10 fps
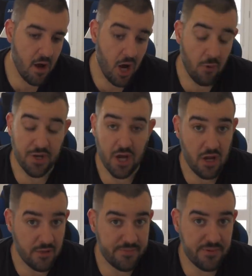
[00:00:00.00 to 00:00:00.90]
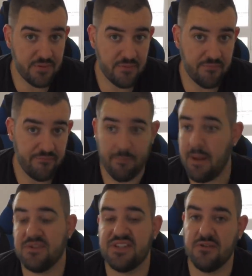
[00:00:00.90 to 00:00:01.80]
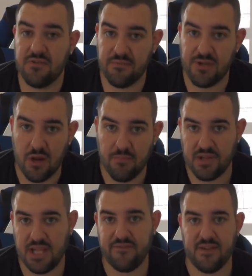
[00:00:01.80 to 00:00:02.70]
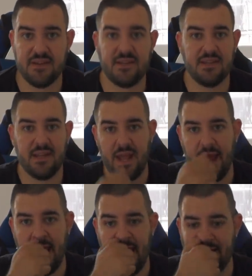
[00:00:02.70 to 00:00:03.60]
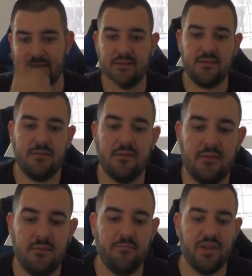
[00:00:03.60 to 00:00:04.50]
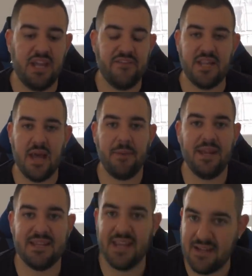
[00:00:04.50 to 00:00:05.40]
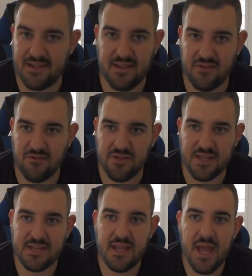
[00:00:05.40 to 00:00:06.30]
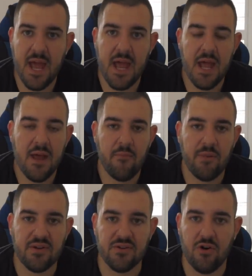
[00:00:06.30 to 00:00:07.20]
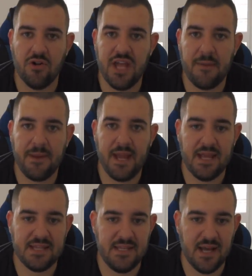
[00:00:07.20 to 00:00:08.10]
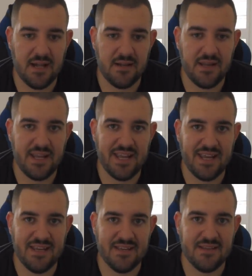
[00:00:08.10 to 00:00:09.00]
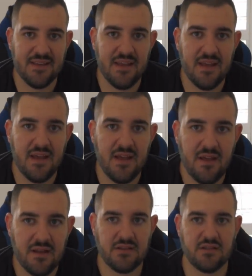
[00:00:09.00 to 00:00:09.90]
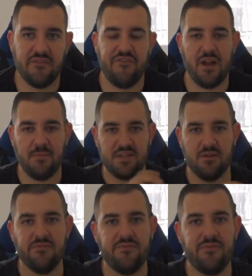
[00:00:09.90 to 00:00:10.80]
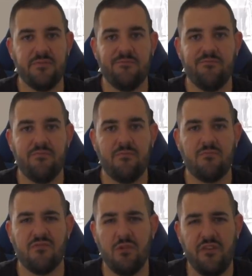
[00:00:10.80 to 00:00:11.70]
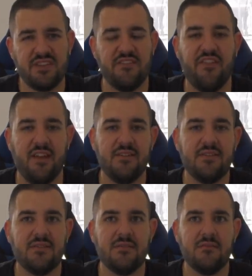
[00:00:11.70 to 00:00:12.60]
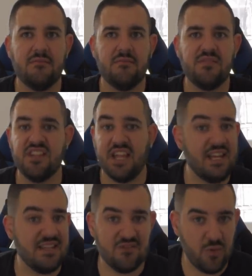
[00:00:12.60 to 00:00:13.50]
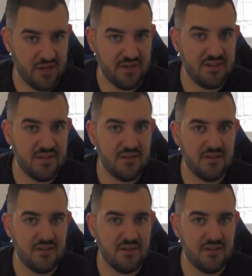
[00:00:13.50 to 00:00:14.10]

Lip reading: I would hope that people still don't believe this, and believe that Nappy is innocent in all this. Because all Nappy has done is defend himself, remove his defense, delete his Twitters,